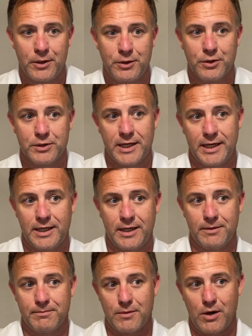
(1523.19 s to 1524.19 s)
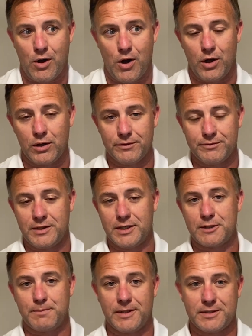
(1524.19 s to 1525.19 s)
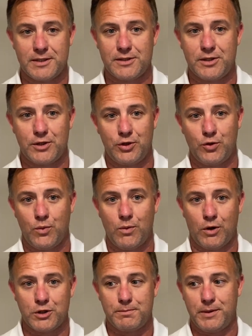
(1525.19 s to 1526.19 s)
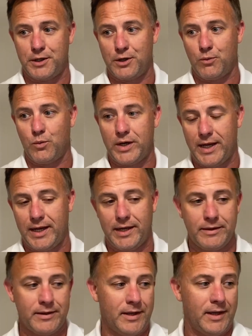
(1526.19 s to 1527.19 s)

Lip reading: you're taking all of the expenses that you are spending on one hand,